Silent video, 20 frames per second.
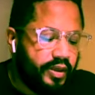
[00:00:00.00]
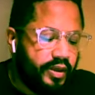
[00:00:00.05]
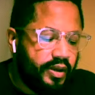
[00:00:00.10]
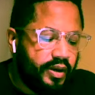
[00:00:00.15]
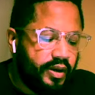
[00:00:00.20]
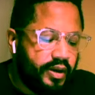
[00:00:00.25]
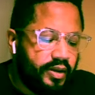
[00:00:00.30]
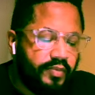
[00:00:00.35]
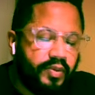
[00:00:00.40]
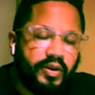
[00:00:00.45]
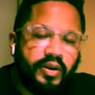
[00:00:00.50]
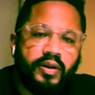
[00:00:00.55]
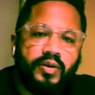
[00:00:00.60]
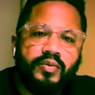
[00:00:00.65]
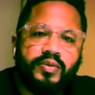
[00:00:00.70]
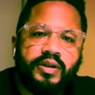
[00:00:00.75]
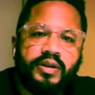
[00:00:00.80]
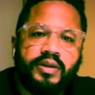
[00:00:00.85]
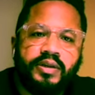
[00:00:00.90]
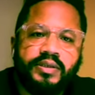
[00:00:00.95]
Uh, but
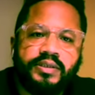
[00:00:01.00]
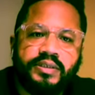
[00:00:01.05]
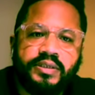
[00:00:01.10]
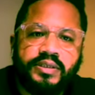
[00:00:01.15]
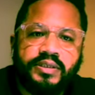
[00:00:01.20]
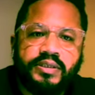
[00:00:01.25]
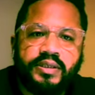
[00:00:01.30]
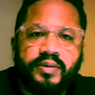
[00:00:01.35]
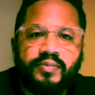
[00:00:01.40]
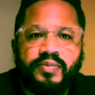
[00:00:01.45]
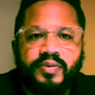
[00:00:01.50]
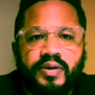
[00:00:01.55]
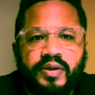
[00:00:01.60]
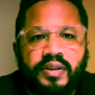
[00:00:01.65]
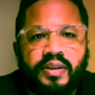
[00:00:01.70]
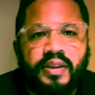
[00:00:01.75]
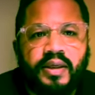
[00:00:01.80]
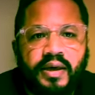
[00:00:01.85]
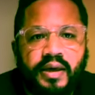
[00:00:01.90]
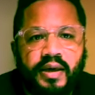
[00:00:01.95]
loneliness is
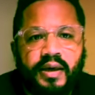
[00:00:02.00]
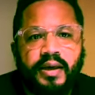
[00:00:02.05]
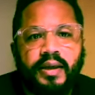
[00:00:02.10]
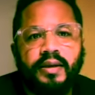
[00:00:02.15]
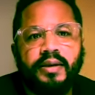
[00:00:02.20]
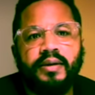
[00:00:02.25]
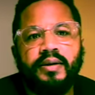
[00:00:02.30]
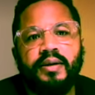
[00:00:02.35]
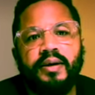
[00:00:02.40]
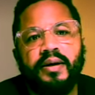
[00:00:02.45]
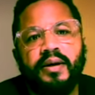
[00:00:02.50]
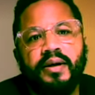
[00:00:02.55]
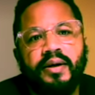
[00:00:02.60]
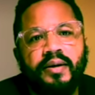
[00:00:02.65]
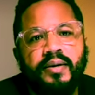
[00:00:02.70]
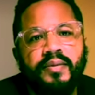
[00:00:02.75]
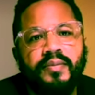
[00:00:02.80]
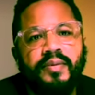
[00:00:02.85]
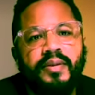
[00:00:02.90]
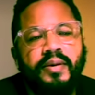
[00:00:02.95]
something that
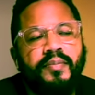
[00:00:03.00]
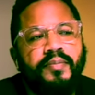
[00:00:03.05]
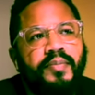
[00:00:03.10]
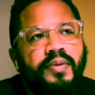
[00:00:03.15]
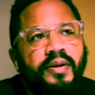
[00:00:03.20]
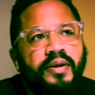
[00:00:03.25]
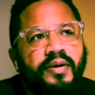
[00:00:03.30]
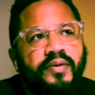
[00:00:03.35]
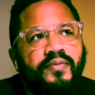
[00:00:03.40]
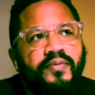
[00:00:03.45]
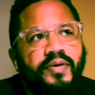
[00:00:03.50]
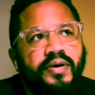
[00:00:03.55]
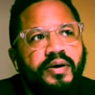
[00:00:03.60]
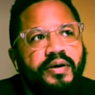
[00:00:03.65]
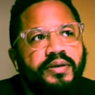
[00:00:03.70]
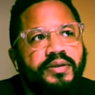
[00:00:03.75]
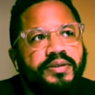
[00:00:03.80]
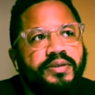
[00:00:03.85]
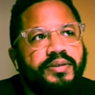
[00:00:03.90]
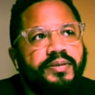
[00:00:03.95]
uh, that many of
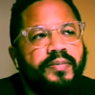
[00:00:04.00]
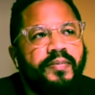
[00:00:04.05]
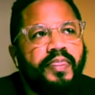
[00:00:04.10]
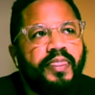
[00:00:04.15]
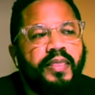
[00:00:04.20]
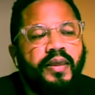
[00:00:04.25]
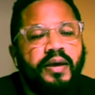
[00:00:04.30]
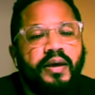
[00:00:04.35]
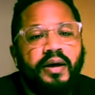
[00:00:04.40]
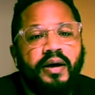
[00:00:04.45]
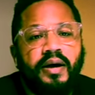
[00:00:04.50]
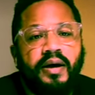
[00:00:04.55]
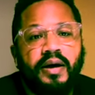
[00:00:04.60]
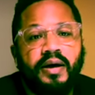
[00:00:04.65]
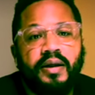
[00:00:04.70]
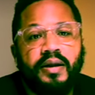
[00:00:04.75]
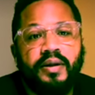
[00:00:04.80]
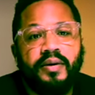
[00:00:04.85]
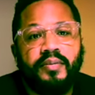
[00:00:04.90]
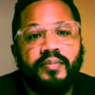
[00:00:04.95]
us
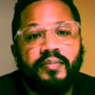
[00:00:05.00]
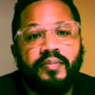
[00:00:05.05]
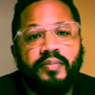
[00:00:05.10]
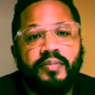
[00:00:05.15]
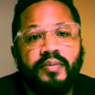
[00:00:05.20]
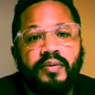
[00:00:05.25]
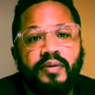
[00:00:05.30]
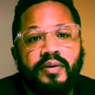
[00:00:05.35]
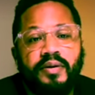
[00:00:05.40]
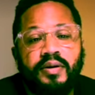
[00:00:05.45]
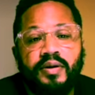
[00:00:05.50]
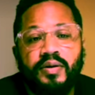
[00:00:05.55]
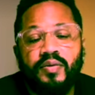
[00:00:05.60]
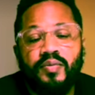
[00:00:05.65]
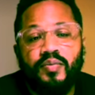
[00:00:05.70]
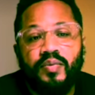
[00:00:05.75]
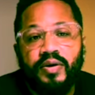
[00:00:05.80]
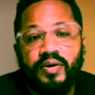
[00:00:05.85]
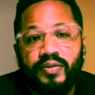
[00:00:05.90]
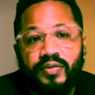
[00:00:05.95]
uh, deal
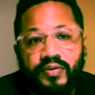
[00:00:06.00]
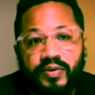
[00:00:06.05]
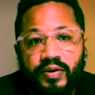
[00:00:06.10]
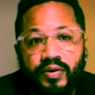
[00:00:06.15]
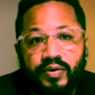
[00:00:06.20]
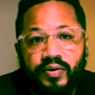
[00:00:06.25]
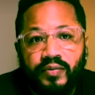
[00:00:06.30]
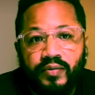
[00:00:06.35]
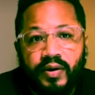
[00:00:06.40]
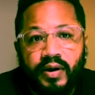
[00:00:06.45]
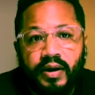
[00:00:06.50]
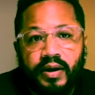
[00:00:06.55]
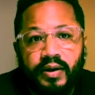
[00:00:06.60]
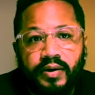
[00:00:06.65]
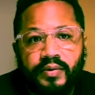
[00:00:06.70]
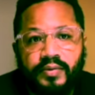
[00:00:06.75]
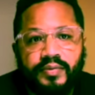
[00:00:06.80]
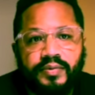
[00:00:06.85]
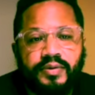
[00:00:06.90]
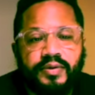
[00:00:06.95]
with year
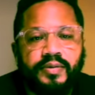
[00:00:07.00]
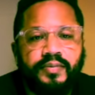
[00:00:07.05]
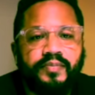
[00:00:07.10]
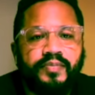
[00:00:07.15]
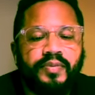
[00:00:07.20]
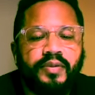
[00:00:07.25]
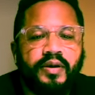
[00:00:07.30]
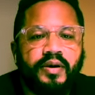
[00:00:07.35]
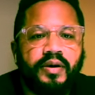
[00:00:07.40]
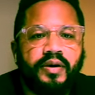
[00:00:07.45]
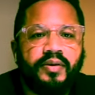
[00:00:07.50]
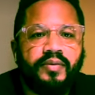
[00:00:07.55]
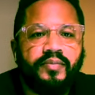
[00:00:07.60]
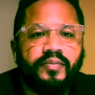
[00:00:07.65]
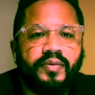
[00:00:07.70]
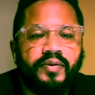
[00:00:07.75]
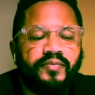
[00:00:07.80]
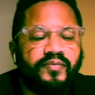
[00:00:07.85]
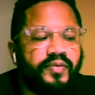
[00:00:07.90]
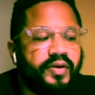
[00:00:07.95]
round.
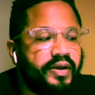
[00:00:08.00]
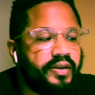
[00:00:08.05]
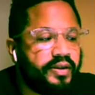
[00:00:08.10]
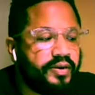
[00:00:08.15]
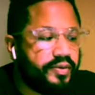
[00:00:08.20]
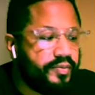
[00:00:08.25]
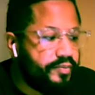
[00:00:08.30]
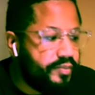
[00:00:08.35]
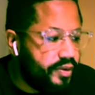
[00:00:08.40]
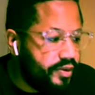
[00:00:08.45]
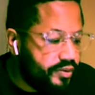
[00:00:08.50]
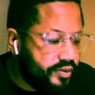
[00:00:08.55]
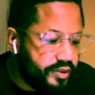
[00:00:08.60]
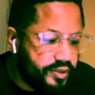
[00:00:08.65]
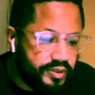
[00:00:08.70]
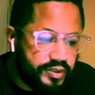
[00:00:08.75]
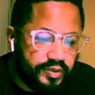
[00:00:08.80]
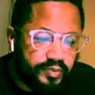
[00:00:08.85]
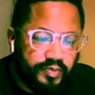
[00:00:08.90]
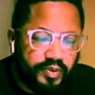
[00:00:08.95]
Um, in fact, there are
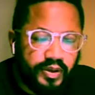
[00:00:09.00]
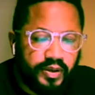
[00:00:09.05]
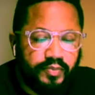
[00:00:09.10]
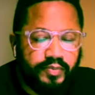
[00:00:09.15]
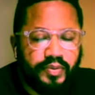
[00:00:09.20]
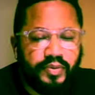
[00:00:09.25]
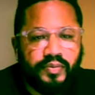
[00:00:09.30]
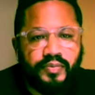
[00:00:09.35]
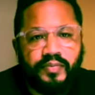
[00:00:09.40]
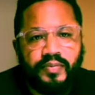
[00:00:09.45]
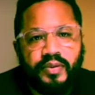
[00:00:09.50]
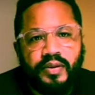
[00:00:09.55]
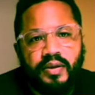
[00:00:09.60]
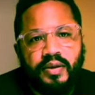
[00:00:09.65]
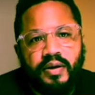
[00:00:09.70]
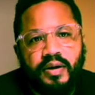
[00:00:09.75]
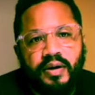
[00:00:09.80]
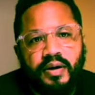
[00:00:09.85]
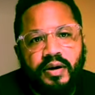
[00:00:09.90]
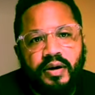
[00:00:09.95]
millions of people
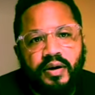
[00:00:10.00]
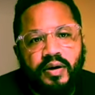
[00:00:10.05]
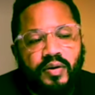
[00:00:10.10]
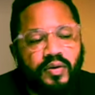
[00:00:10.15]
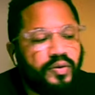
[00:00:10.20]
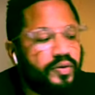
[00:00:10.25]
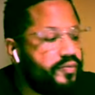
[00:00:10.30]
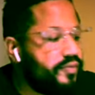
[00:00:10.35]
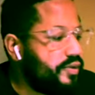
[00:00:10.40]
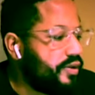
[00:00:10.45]
all over the